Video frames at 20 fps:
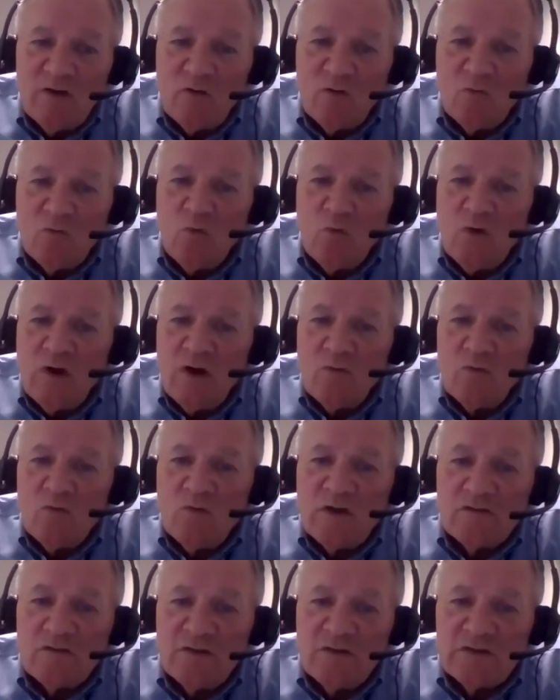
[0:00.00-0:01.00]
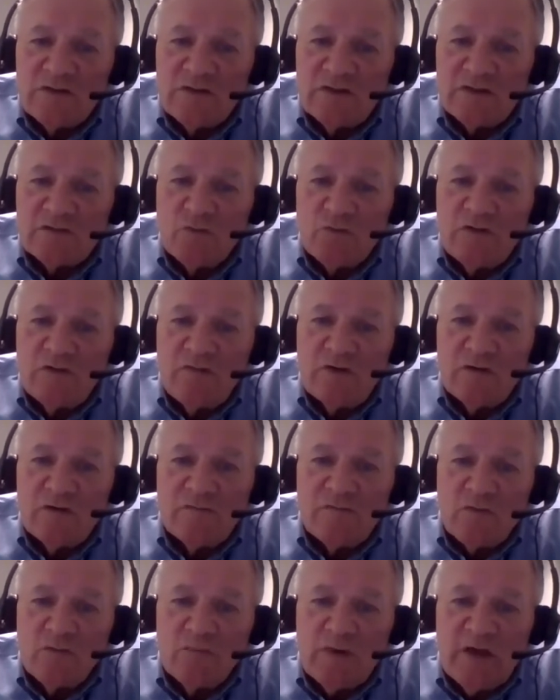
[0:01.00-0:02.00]
What this has
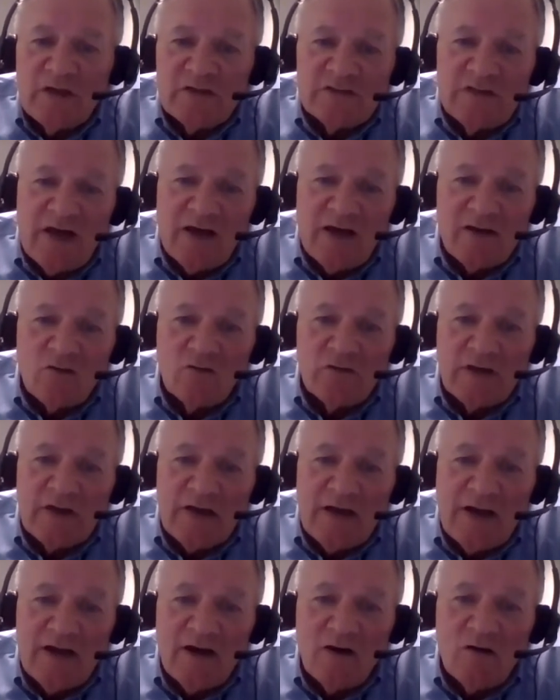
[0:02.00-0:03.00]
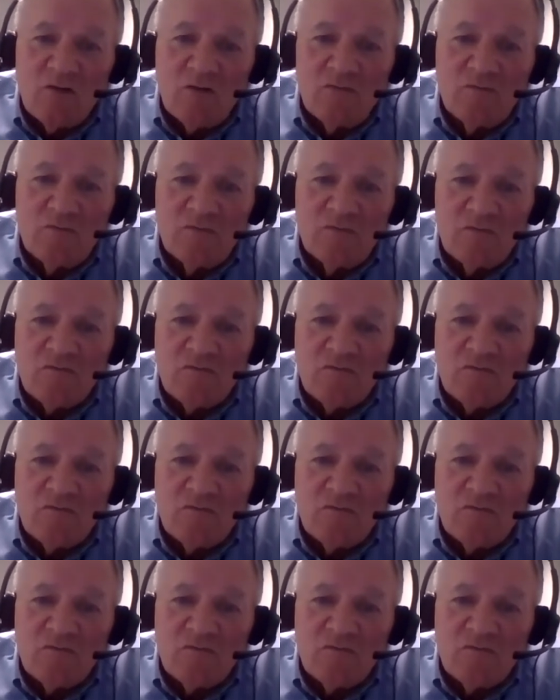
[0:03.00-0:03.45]
revealed for me is not only how